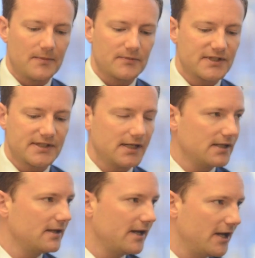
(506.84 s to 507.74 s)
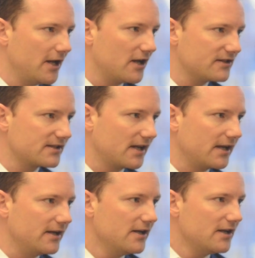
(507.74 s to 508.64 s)
sit here and
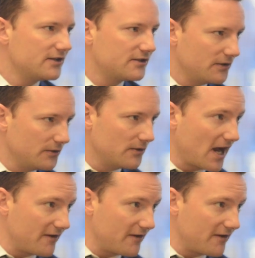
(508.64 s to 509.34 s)
say to